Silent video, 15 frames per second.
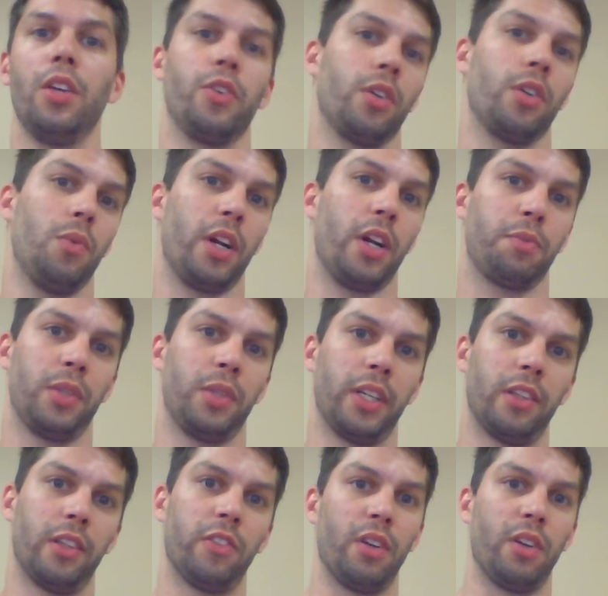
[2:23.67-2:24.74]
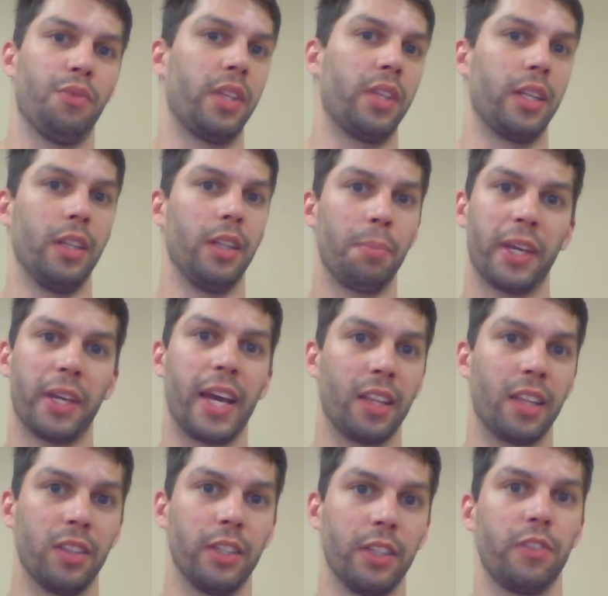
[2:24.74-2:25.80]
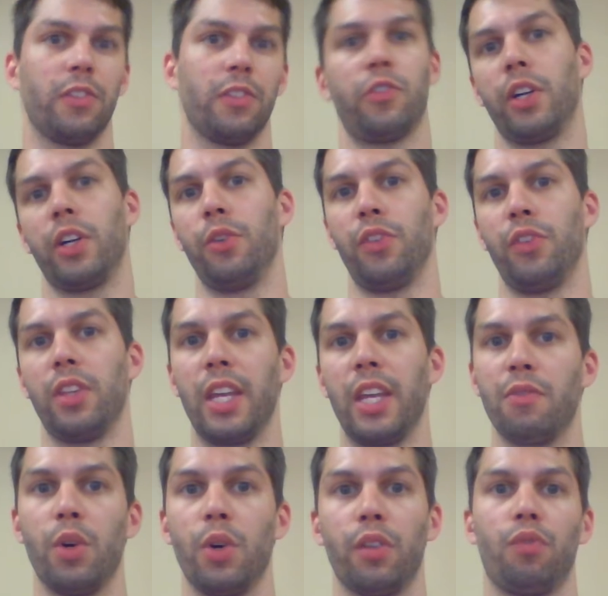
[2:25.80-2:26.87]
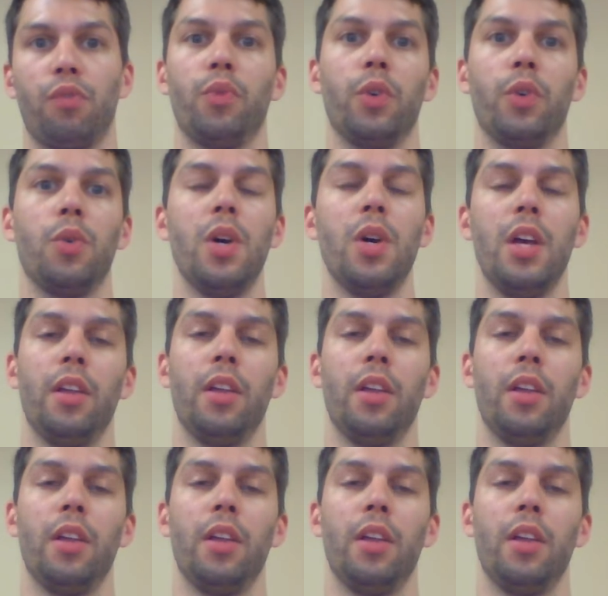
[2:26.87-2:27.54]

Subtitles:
You can watch plenty of the stuff for the Olympic athletes, the struggles that they've gone through.